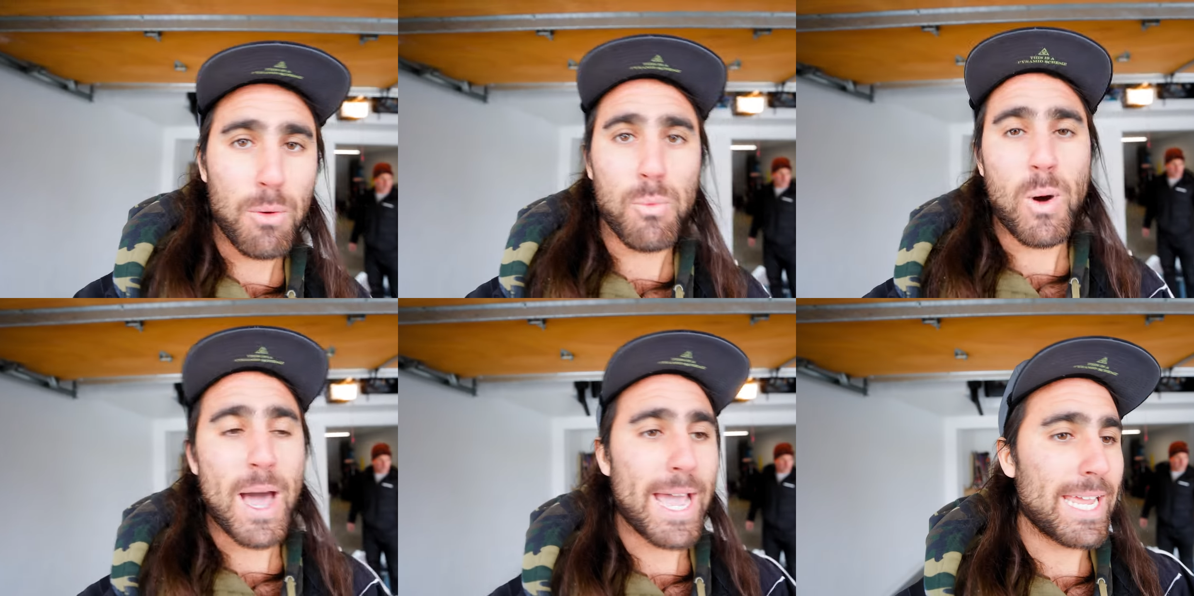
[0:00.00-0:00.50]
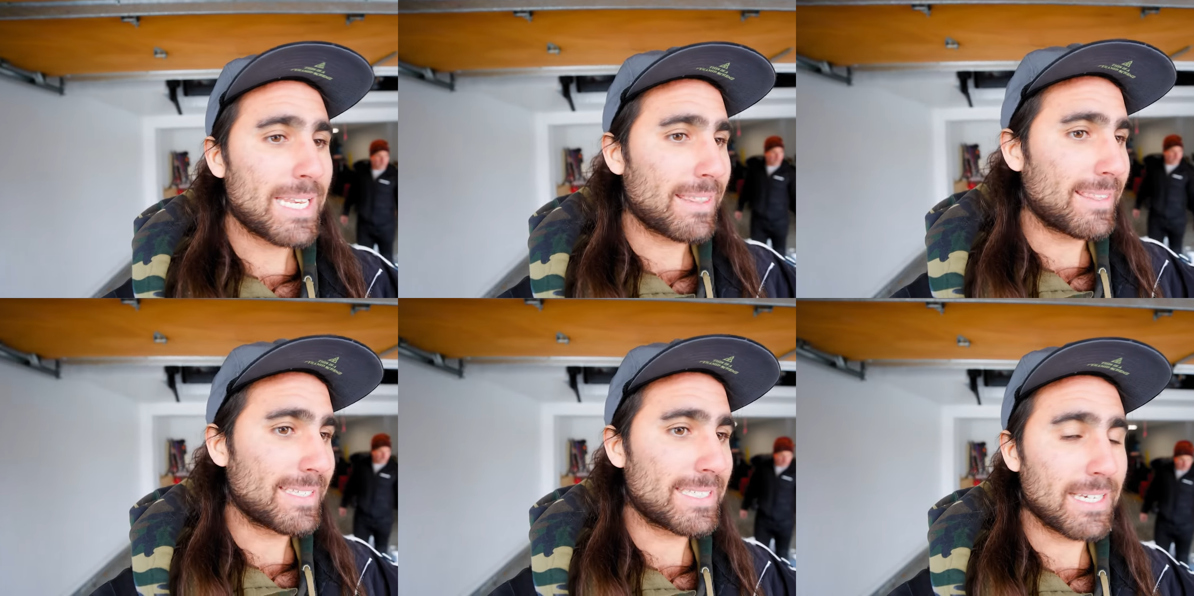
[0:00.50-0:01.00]

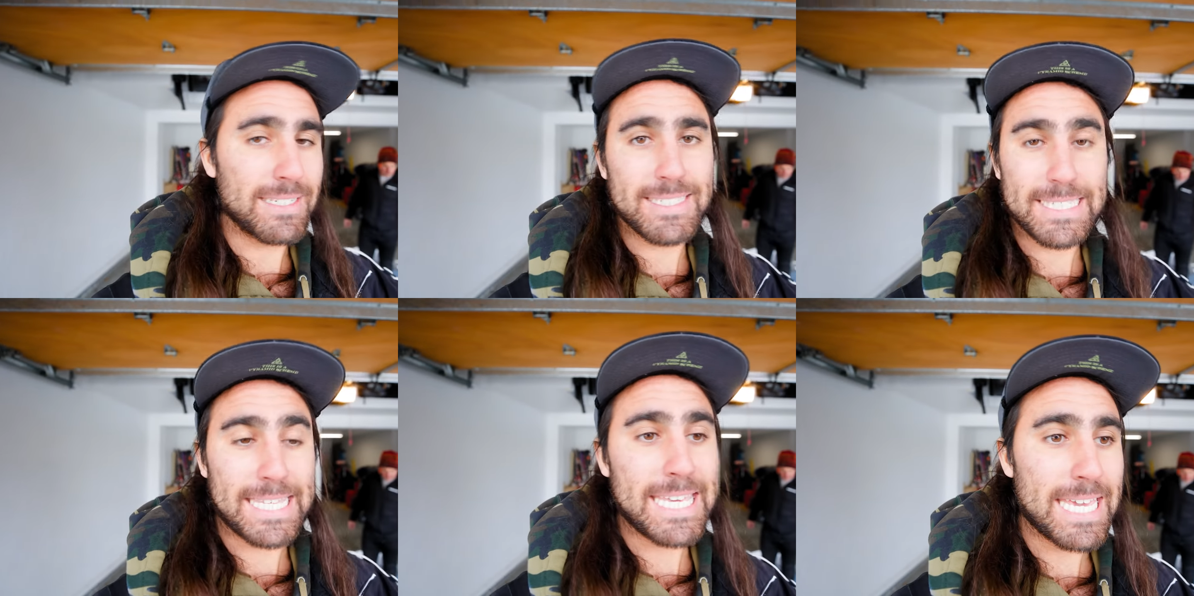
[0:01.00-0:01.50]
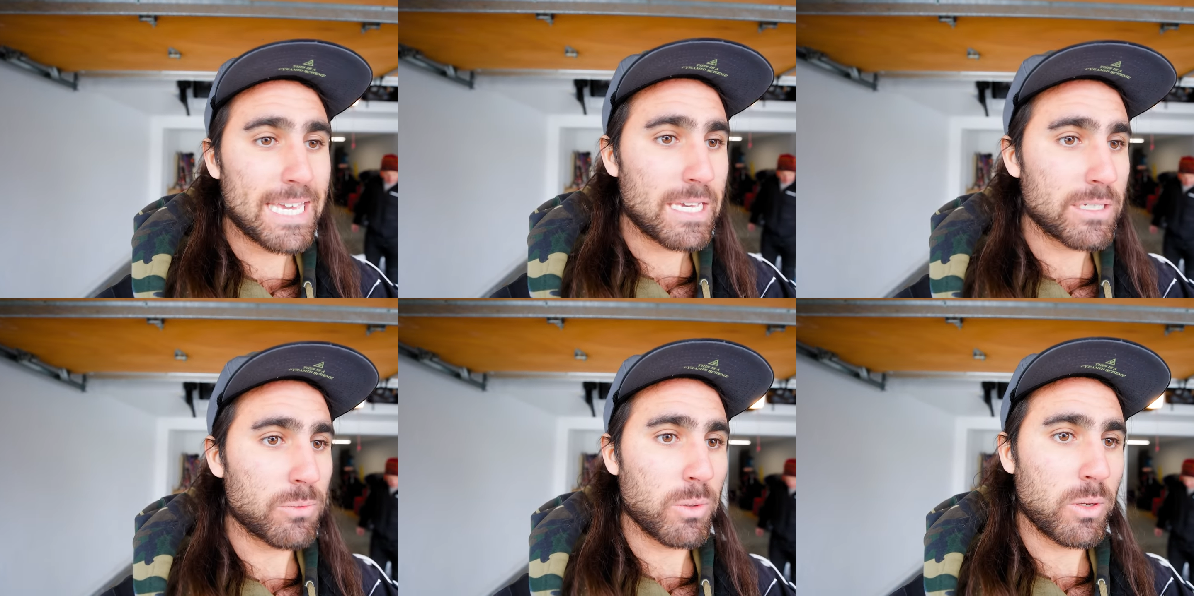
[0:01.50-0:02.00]
wide a ski
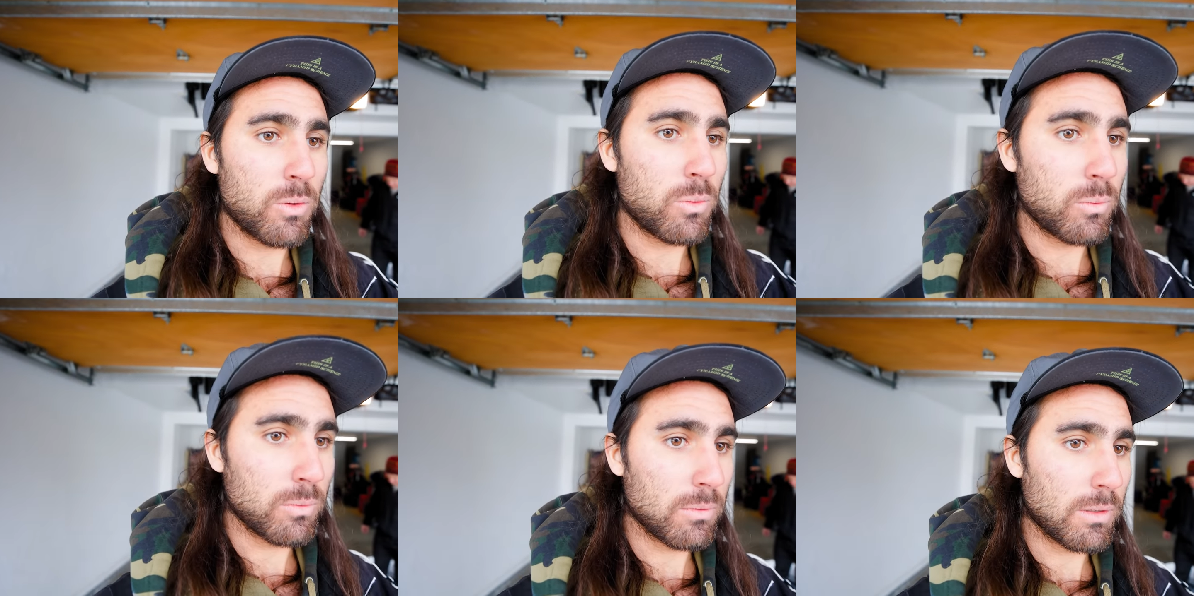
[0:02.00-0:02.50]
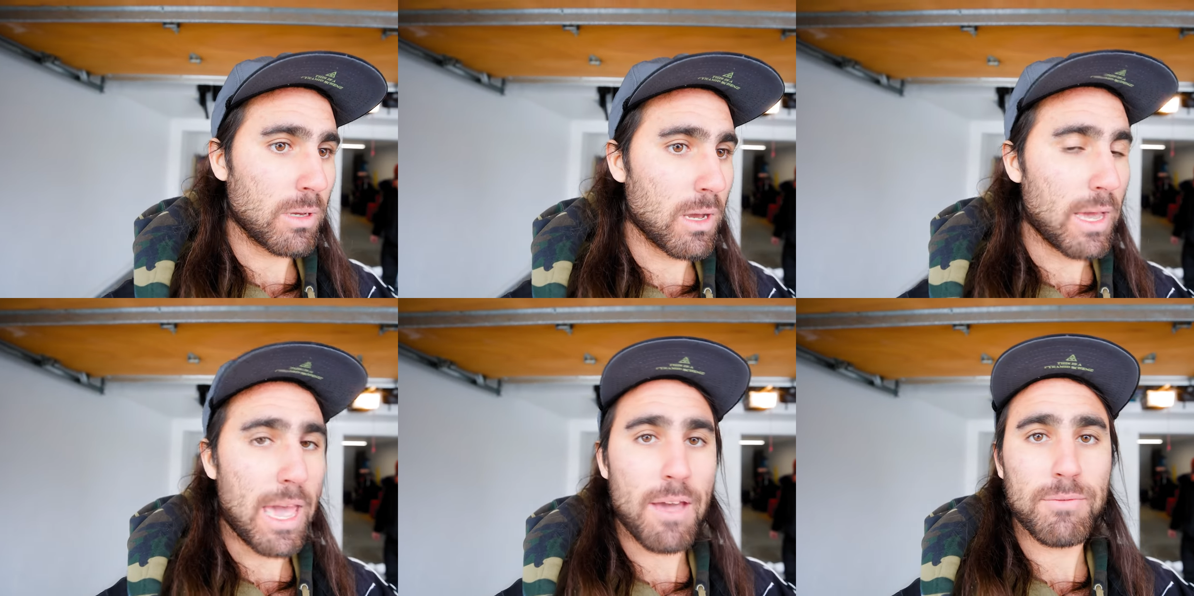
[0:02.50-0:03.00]
is when you
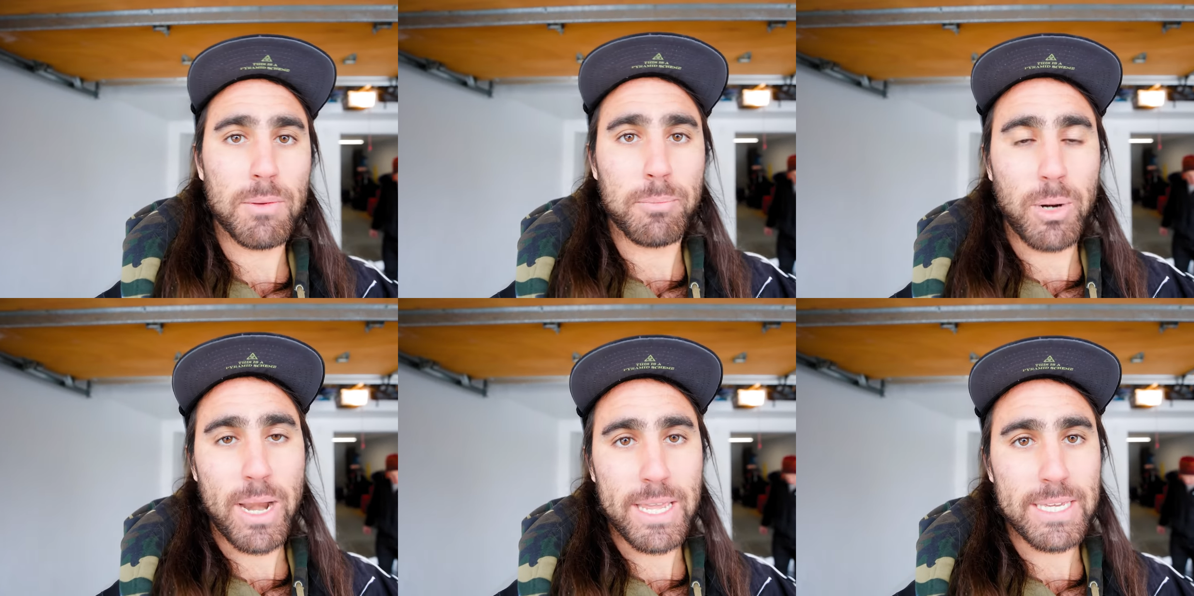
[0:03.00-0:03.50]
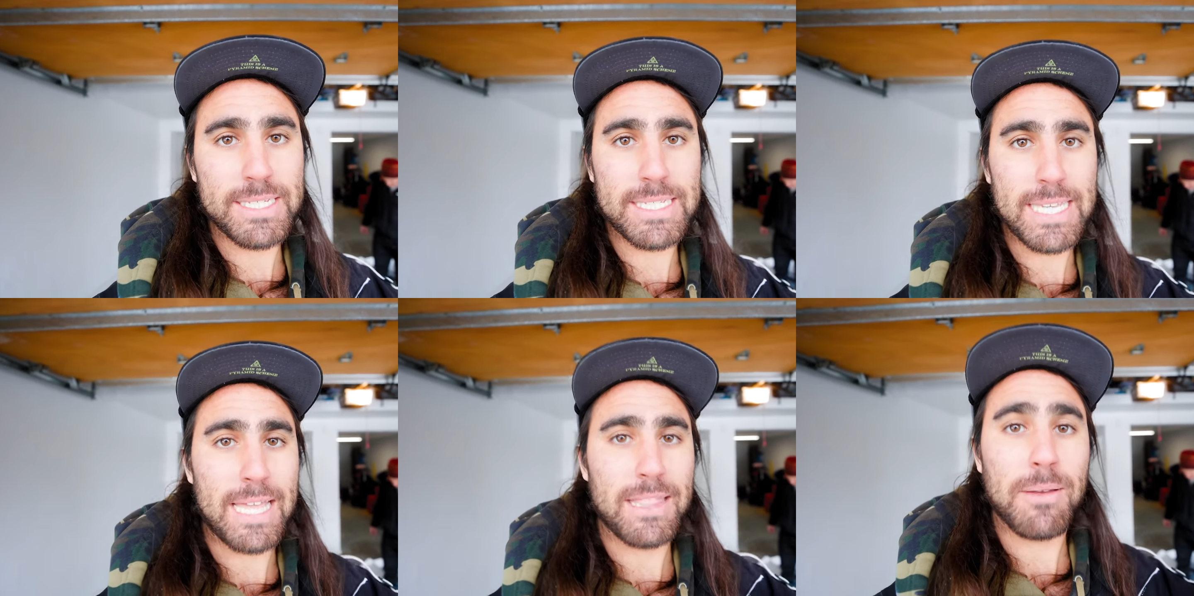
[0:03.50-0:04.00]
have the
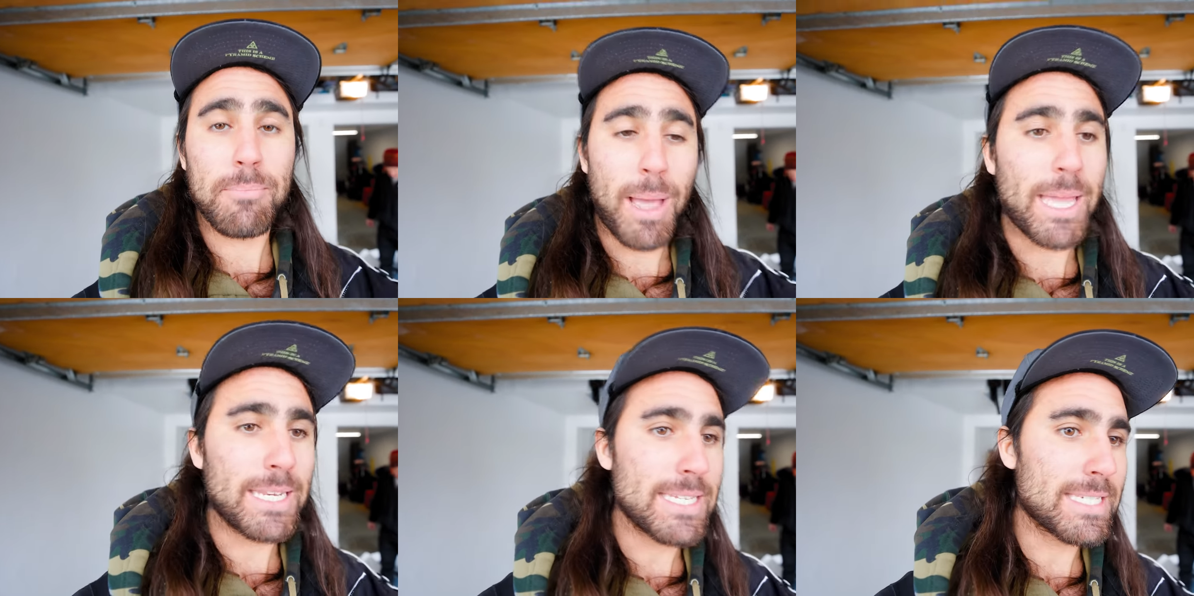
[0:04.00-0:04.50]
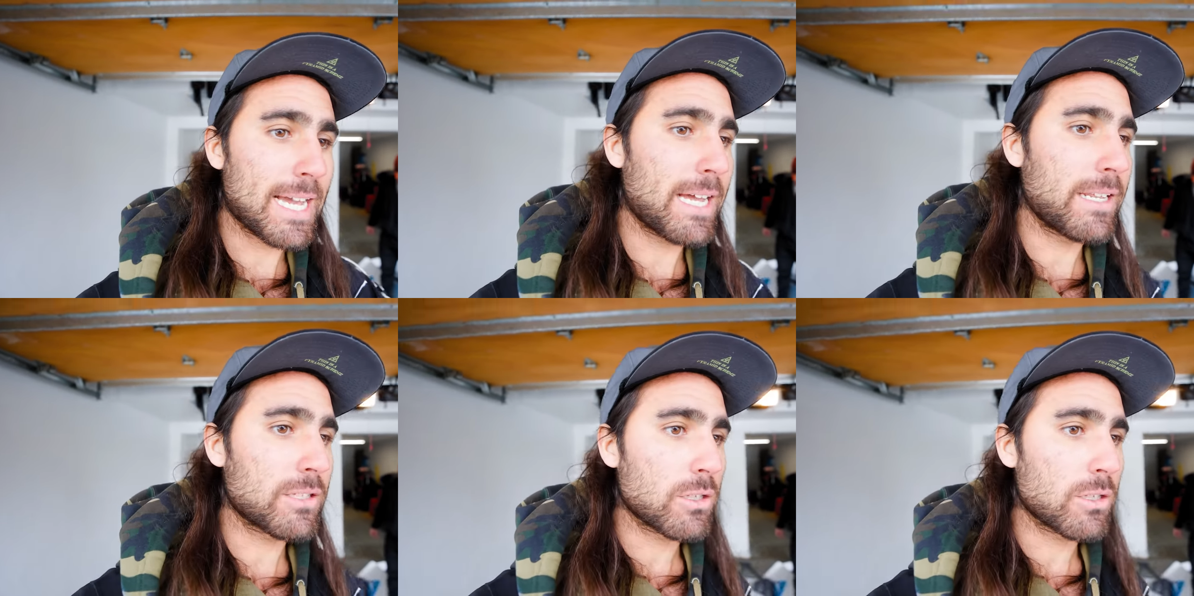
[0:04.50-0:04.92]
brakes and the bindings on it.